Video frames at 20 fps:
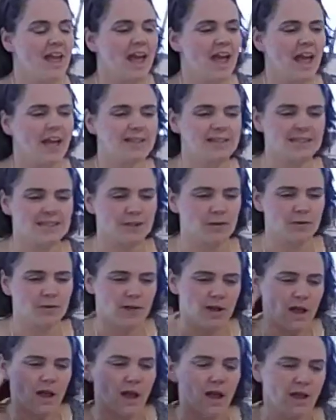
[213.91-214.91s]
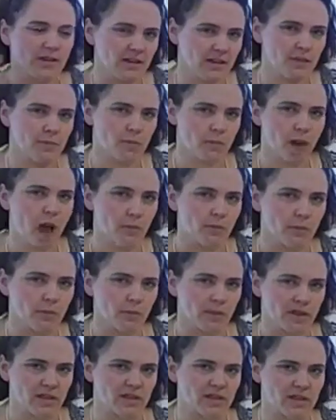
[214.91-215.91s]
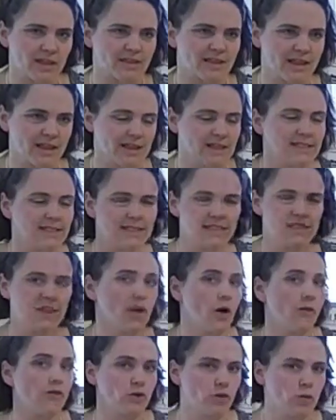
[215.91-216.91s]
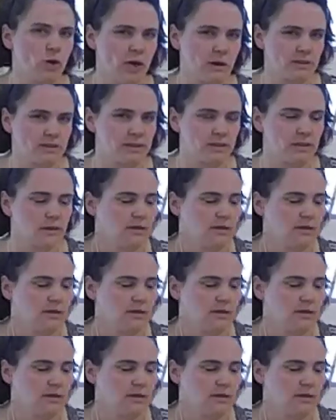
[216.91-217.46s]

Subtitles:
And so I think the problem with this is you get overwhelmed.